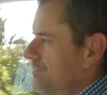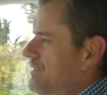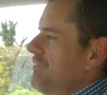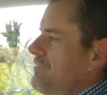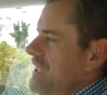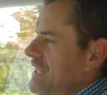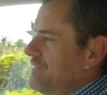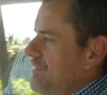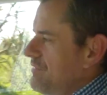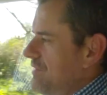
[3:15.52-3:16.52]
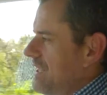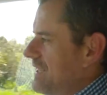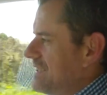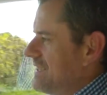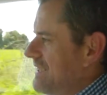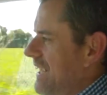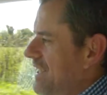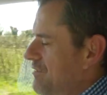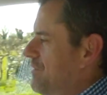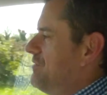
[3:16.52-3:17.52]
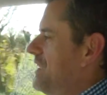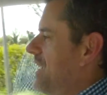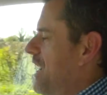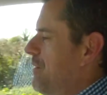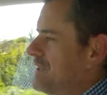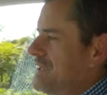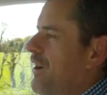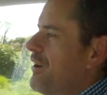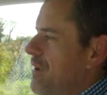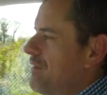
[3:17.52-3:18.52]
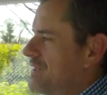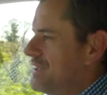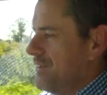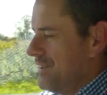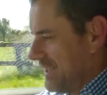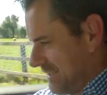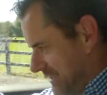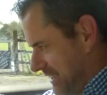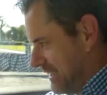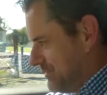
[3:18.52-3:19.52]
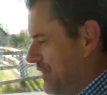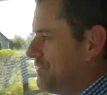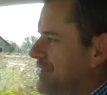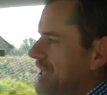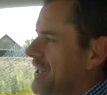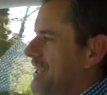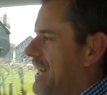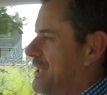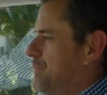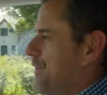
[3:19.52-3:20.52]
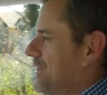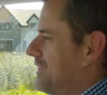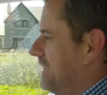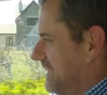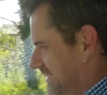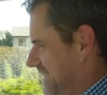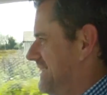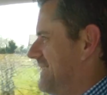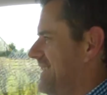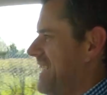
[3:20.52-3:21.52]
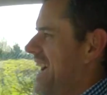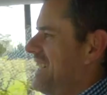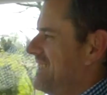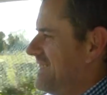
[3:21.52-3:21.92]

50 is 50, as they say. 50 kilometers an hour I'm obviously doing, because it says 50 on the dashboard. Yeah,